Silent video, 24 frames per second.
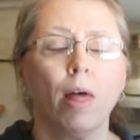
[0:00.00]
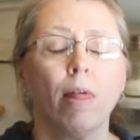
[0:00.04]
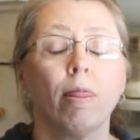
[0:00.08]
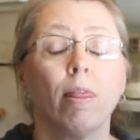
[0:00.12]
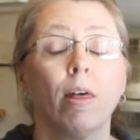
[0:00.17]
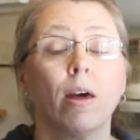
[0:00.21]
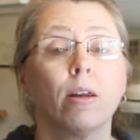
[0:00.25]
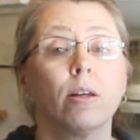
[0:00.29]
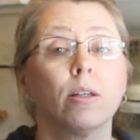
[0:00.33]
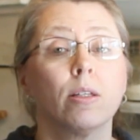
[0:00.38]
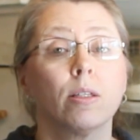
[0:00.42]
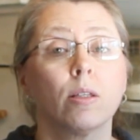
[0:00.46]

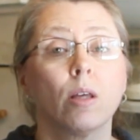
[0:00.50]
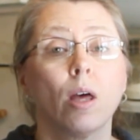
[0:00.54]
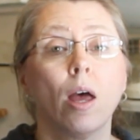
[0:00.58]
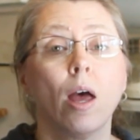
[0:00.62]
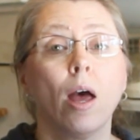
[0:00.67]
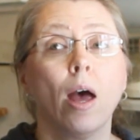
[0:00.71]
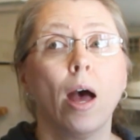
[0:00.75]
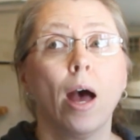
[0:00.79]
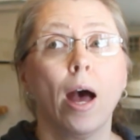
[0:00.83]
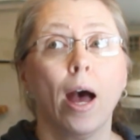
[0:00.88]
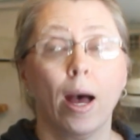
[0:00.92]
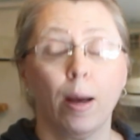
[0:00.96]
That has
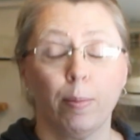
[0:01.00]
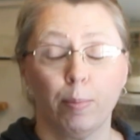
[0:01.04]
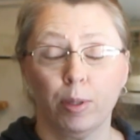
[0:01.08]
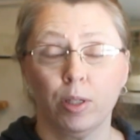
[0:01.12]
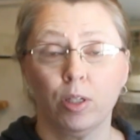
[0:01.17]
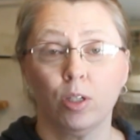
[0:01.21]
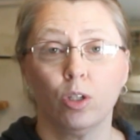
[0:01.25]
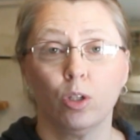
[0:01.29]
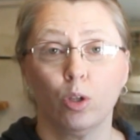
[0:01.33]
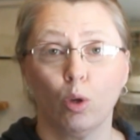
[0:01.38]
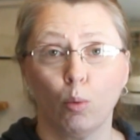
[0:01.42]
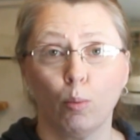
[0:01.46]

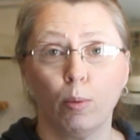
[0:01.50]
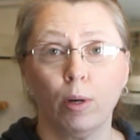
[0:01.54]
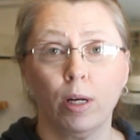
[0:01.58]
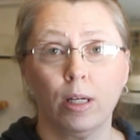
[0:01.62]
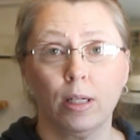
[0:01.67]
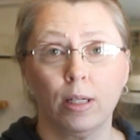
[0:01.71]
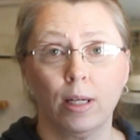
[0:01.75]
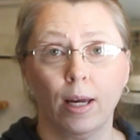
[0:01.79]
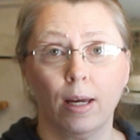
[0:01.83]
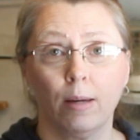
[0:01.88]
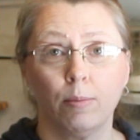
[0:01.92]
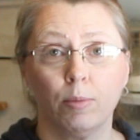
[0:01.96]
happened so many
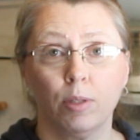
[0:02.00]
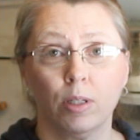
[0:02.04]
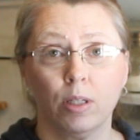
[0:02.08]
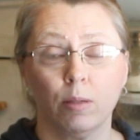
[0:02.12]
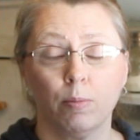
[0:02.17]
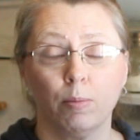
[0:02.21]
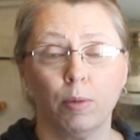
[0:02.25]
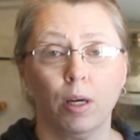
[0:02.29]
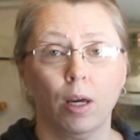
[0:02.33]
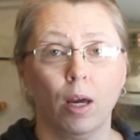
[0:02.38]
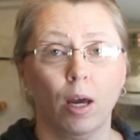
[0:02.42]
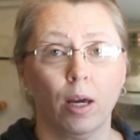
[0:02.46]
times to
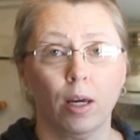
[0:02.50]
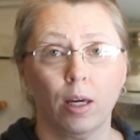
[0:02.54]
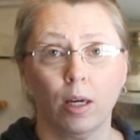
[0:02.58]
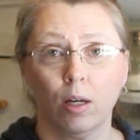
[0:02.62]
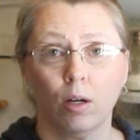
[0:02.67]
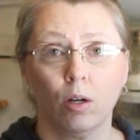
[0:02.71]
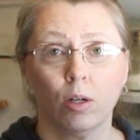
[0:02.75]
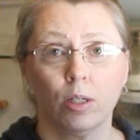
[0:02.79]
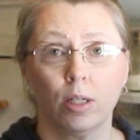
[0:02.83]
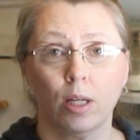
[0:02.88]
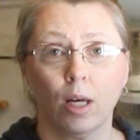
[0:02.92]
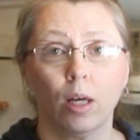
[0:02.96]
me. I
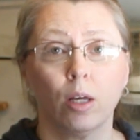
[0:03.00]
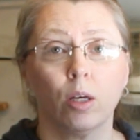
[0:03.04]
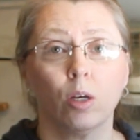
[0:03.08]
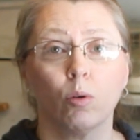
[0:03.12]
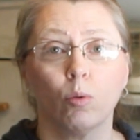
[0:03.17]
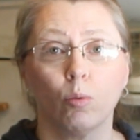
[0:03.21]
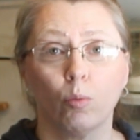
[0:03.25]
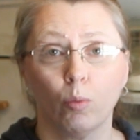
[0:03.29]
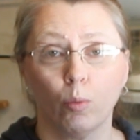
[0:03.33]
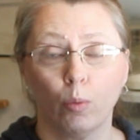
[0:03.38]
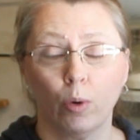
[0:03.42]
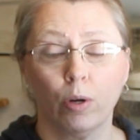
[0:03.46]
cannot tell
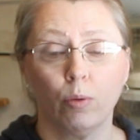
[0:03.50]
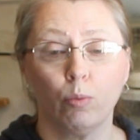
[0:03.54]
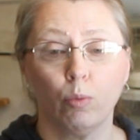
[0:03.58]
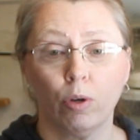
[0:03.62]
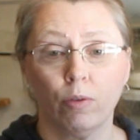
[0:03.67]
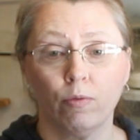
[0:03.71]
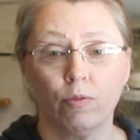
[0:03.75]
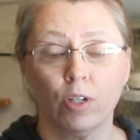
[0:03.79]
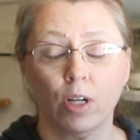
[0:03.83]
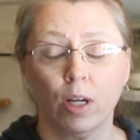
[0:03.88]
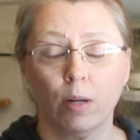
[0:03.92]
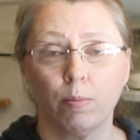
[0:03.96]
you. When
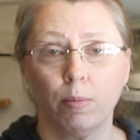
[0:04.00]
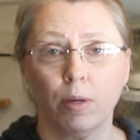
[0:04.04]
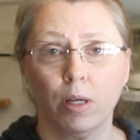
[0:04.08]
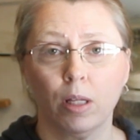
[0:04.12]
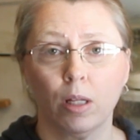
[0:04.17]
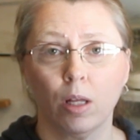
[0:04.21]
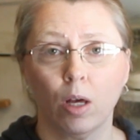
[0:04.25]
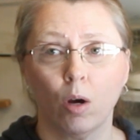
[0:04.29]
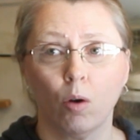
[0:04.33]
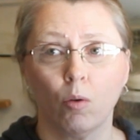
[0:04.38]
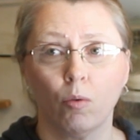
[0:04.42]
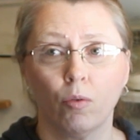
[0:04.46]
we've done
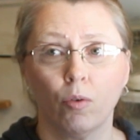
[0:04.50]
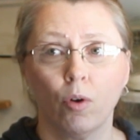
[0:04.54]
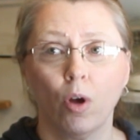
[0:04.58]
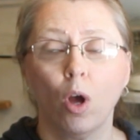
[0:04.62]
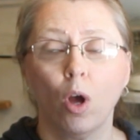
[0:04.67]
meatloaf,